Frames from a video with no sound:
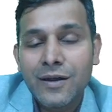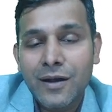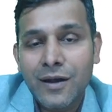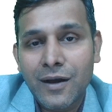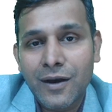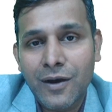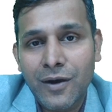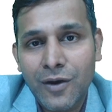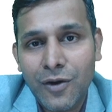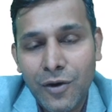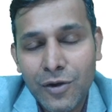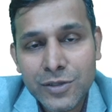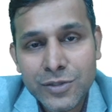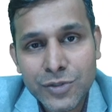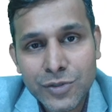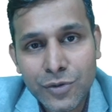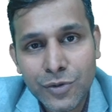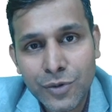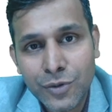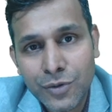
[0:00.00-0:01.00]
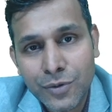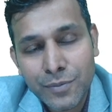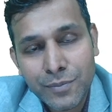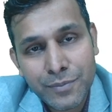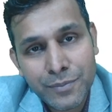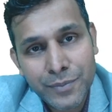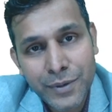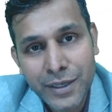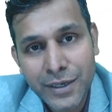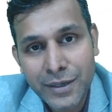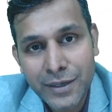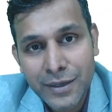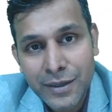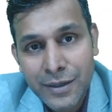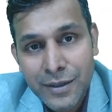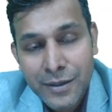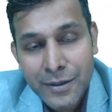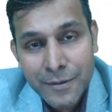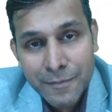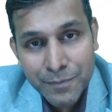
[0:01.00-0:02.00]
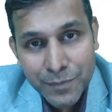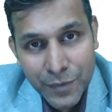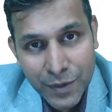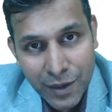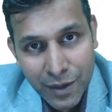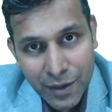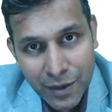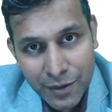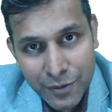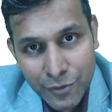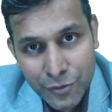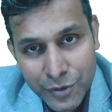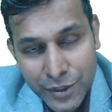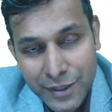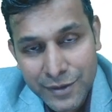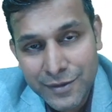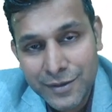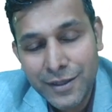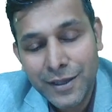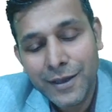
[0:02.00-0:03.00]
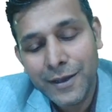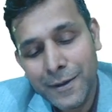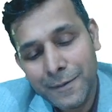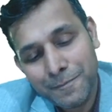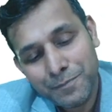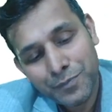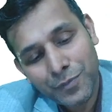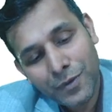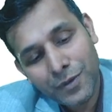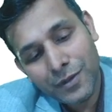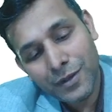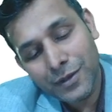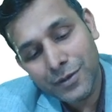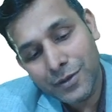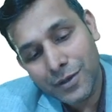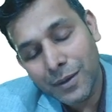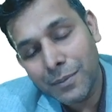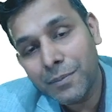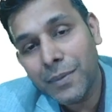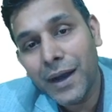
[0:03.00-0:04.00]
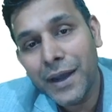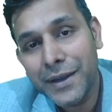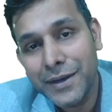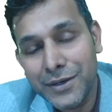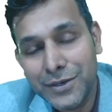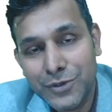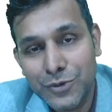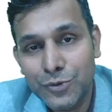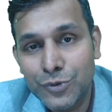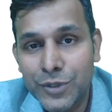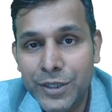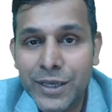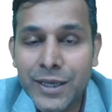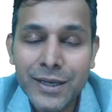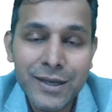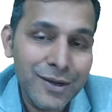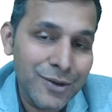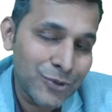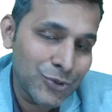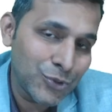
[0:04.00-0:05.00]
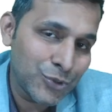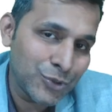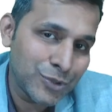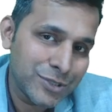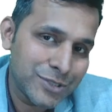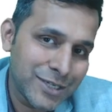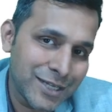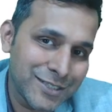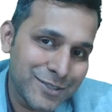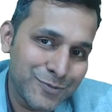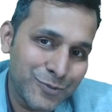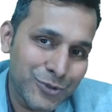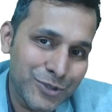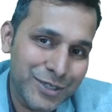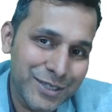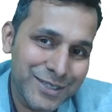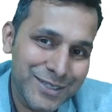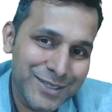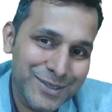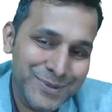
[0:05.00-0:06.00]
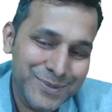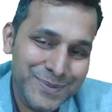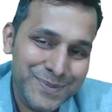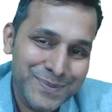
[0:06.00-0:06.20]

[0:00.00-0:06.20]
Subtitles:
also been you can say combined to the glucose transportation.